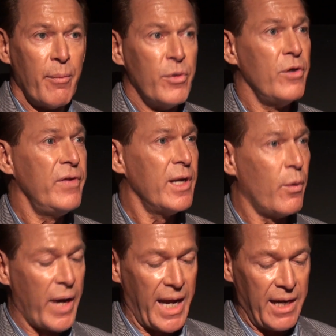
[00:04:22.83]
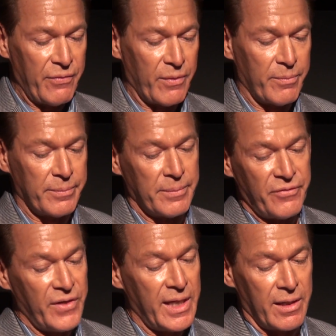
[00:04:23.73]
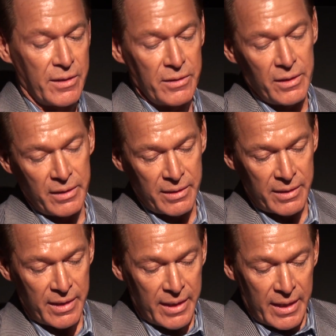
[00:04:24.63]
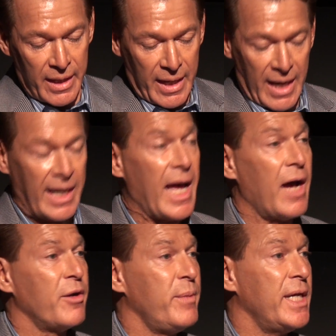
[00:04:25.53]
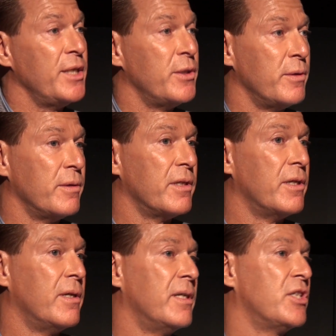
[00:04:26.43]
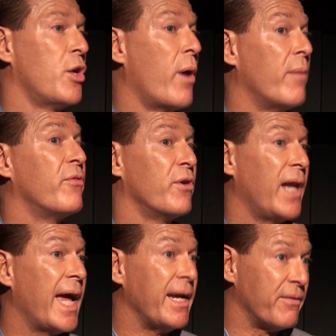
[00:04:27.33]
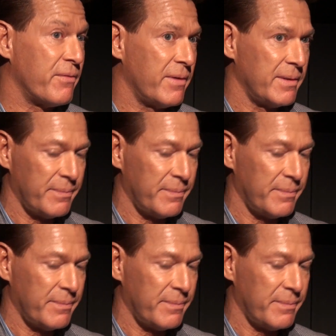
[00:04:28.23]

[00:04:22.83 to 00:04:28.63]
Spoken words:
Moving away from fear allowed me to show up for life.